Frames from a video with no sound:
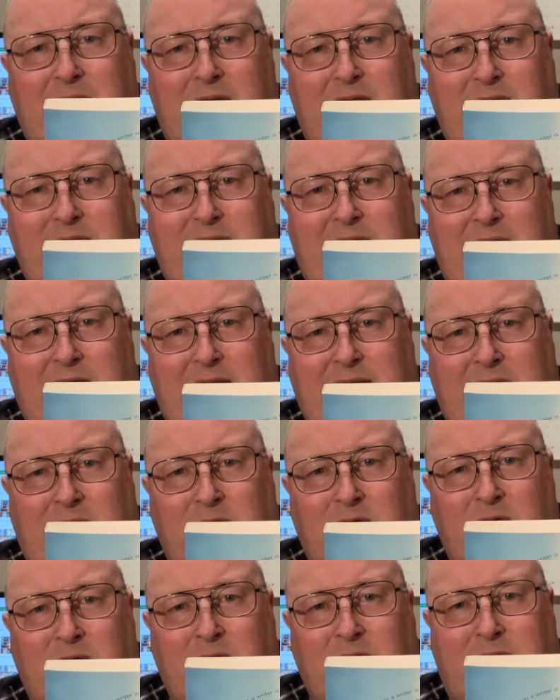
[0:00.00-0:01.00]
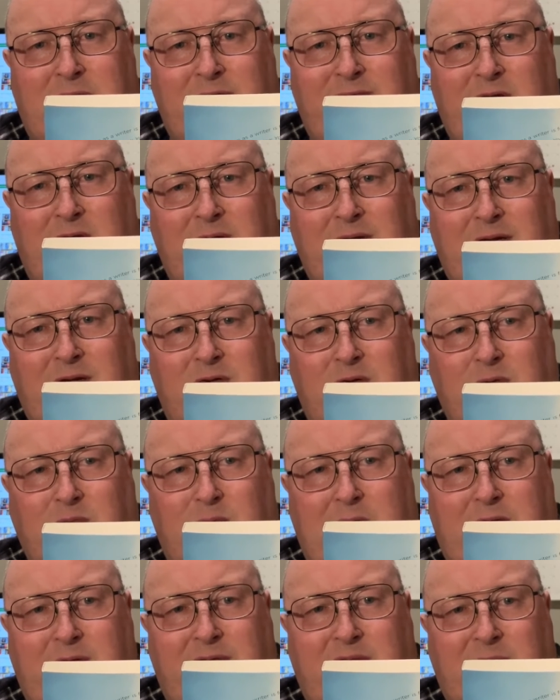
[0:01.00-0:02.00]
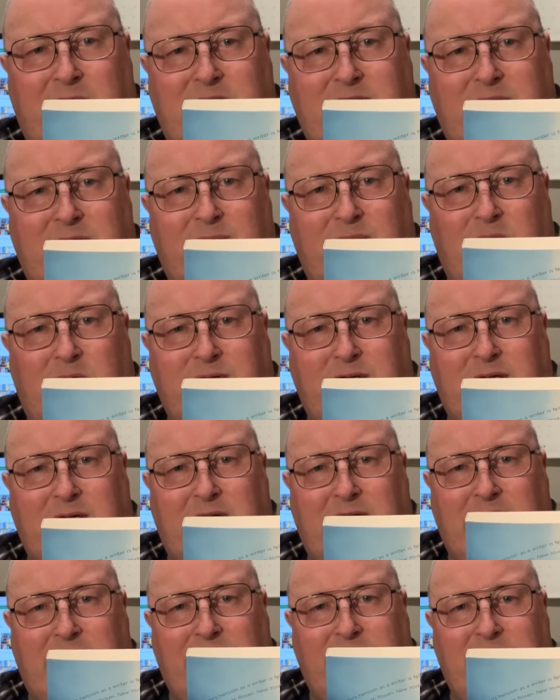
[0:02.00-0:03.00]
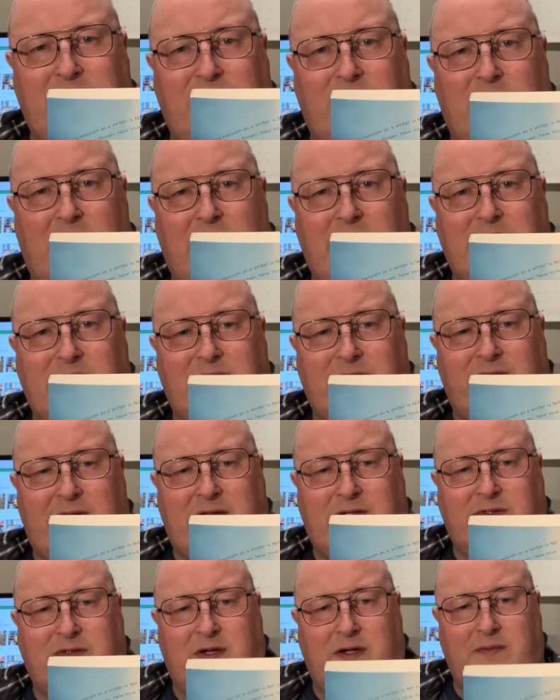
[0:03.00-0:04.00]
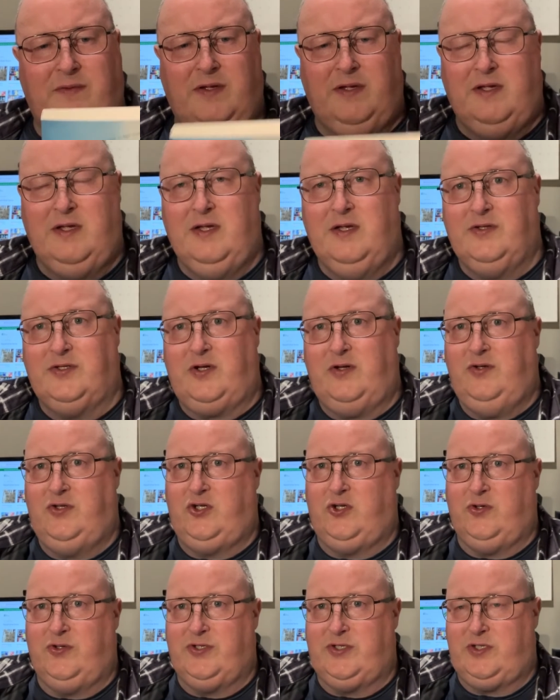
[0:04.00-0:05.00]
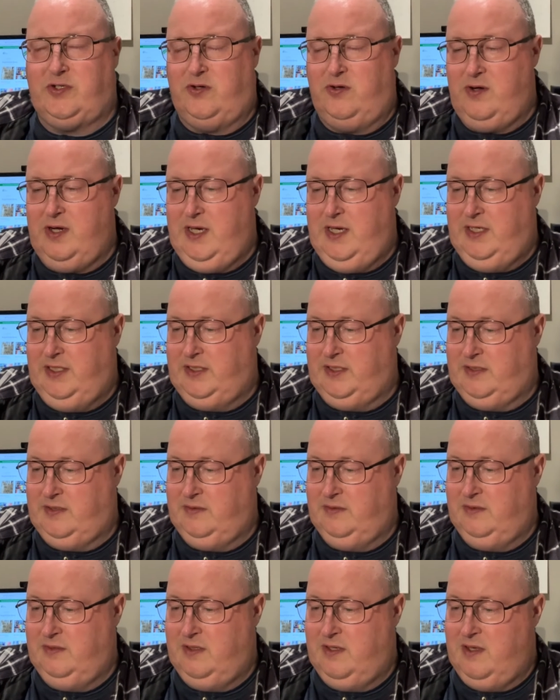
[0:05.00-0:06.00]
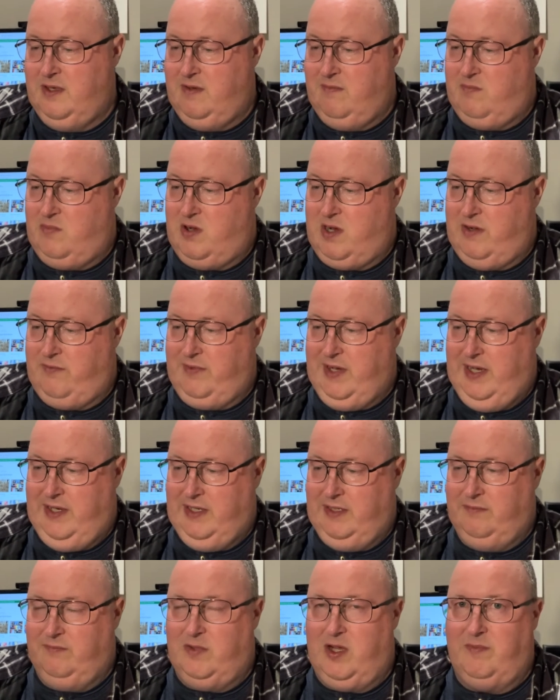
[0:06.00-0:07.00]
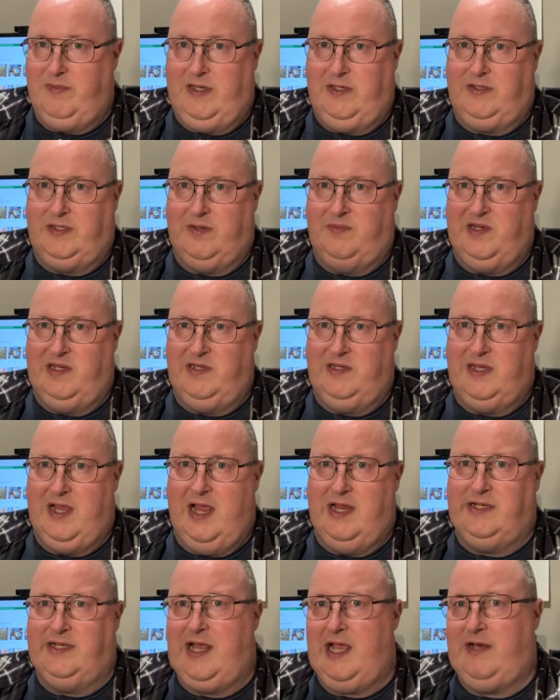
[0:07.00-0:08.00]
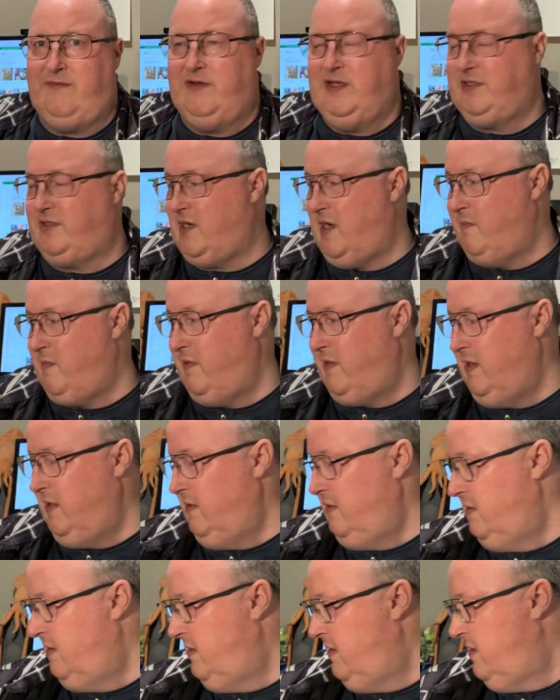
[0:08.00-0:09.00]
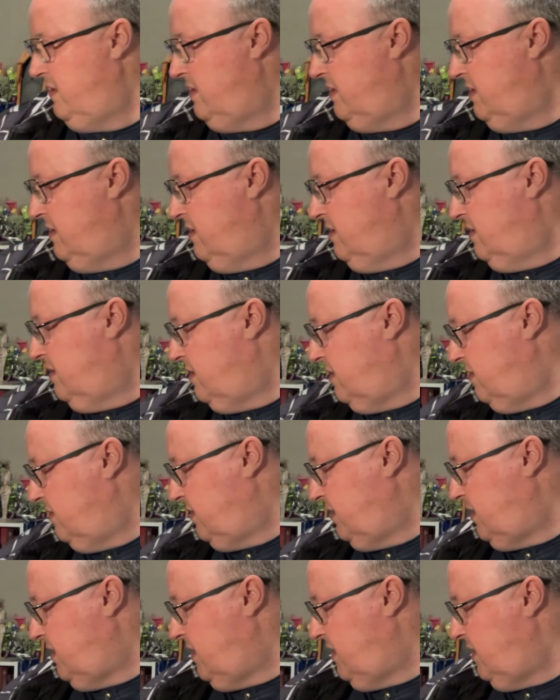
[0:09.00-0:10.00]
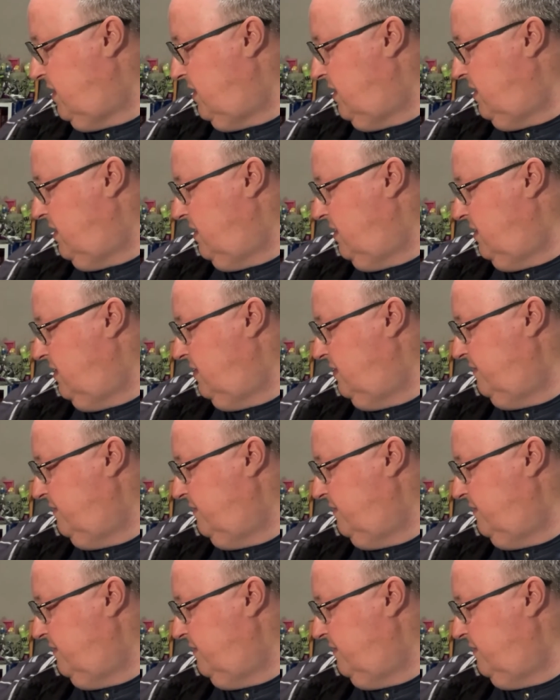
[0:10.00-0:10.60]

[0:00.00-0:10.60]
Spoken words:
Italo Cavani, called one of the most important and gifted writers of our time. So short stories, might read it, might be dipping in and out of it type of thing. Okay.